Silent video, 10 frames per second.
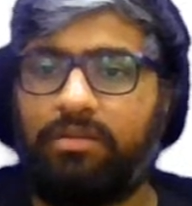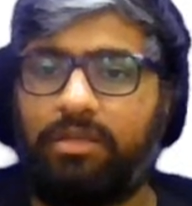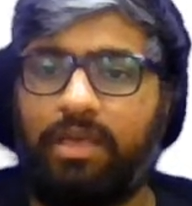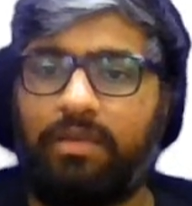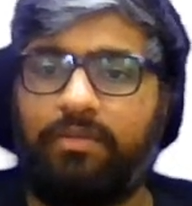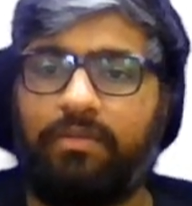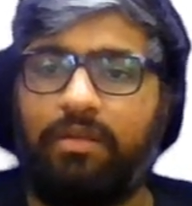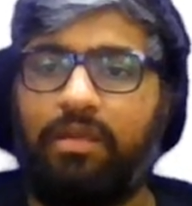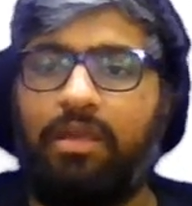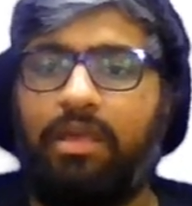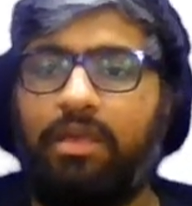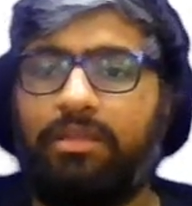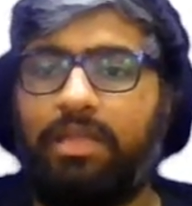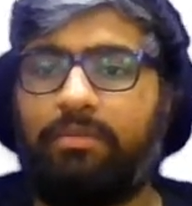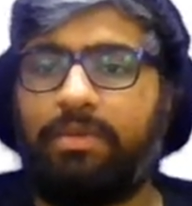Yes,
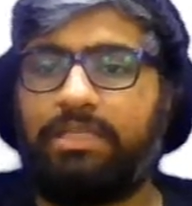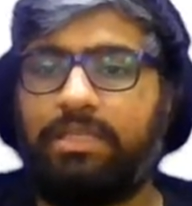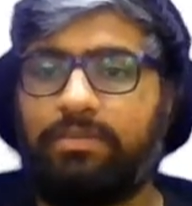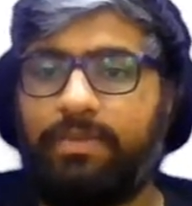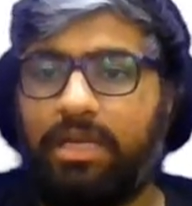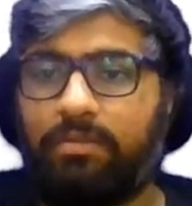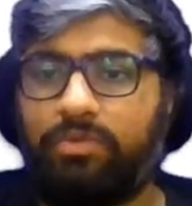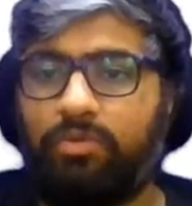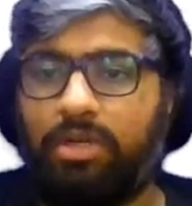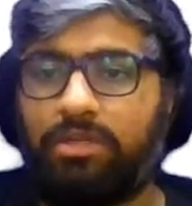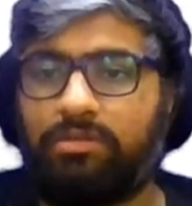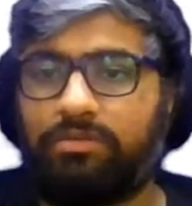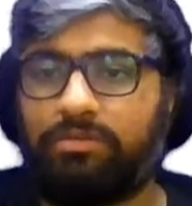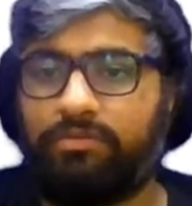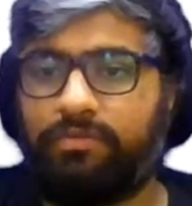that means this becomes what?
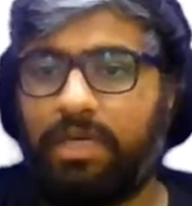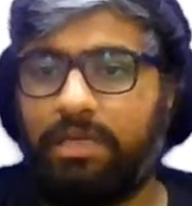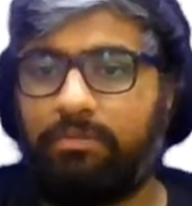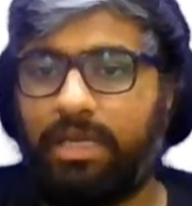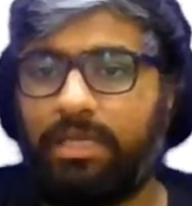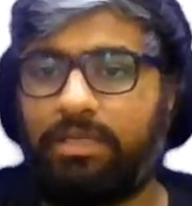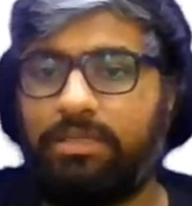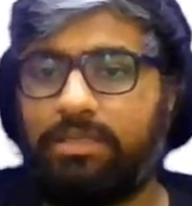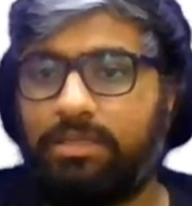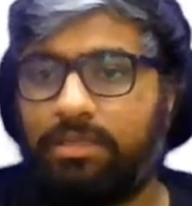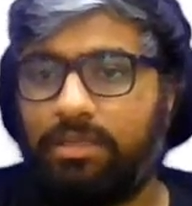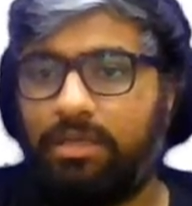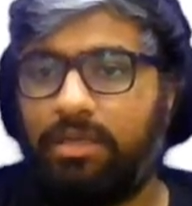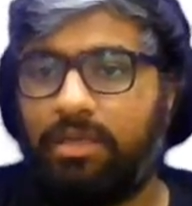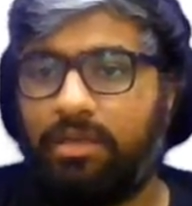1 minus
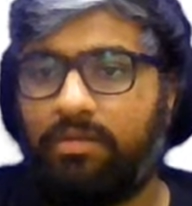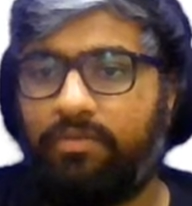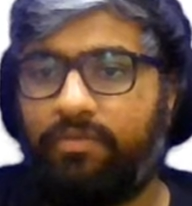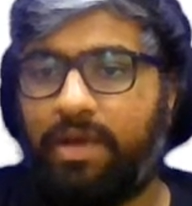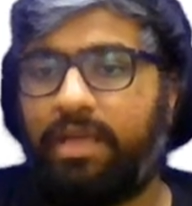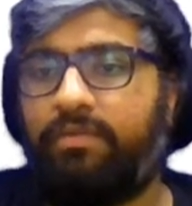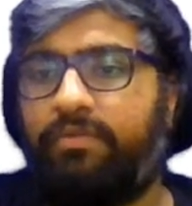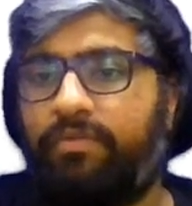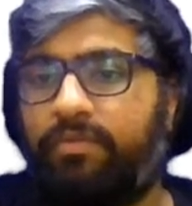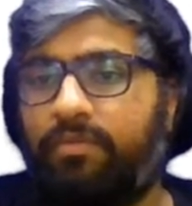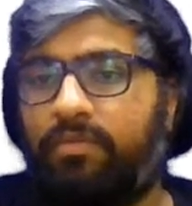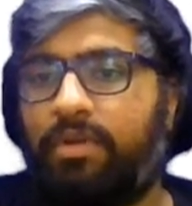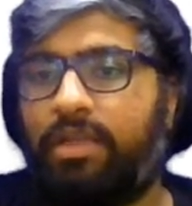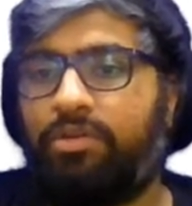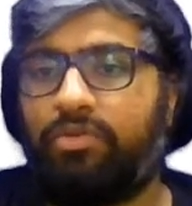5
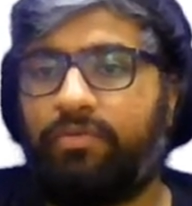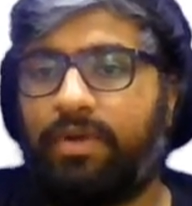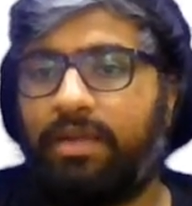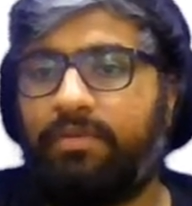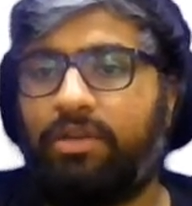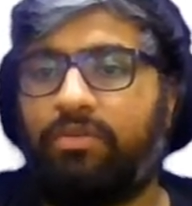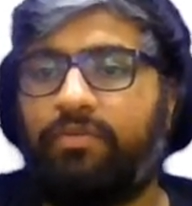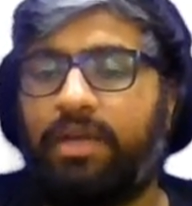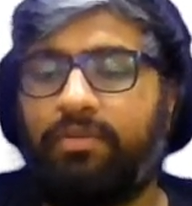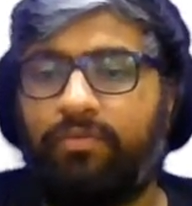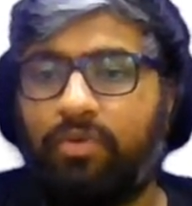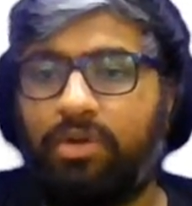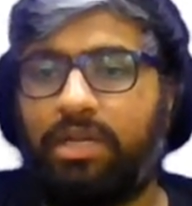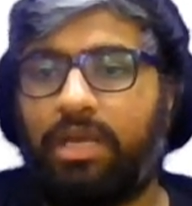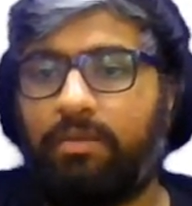into 5 into 5
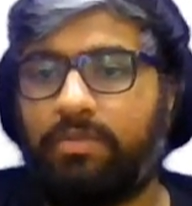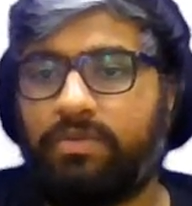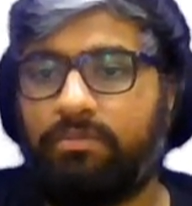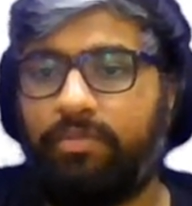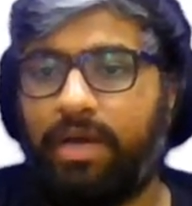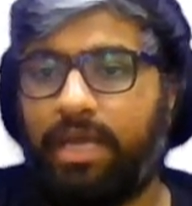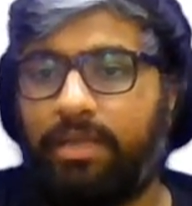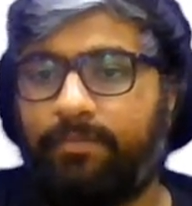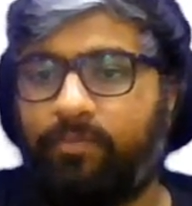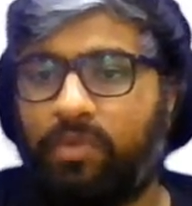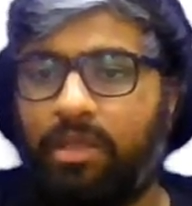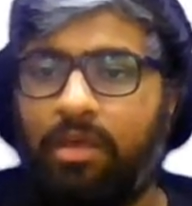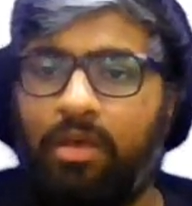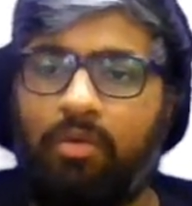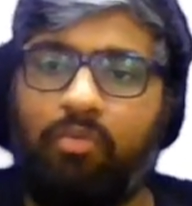4 times by
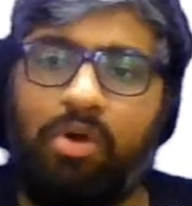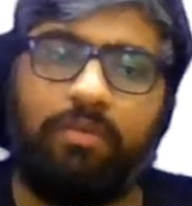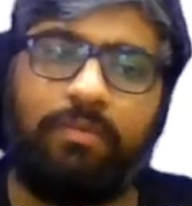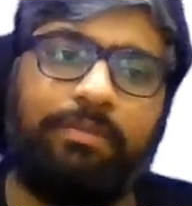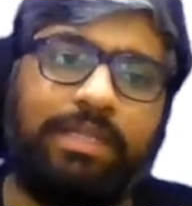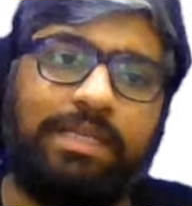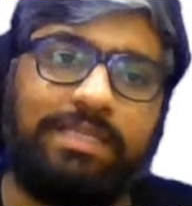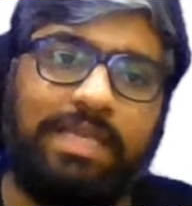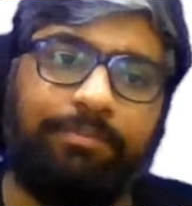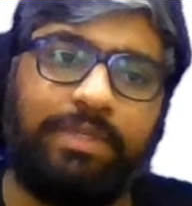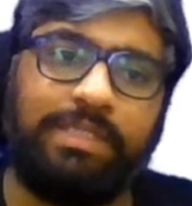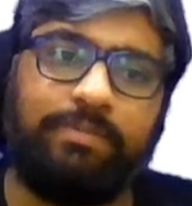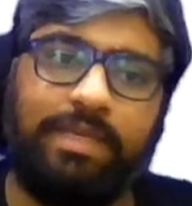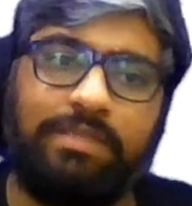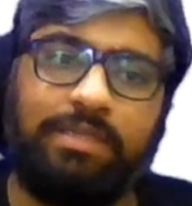what will be the sample
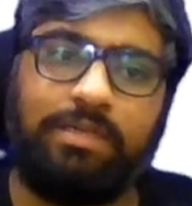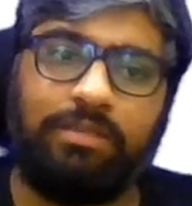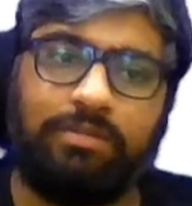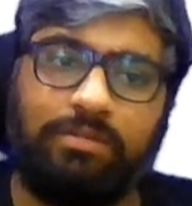space here?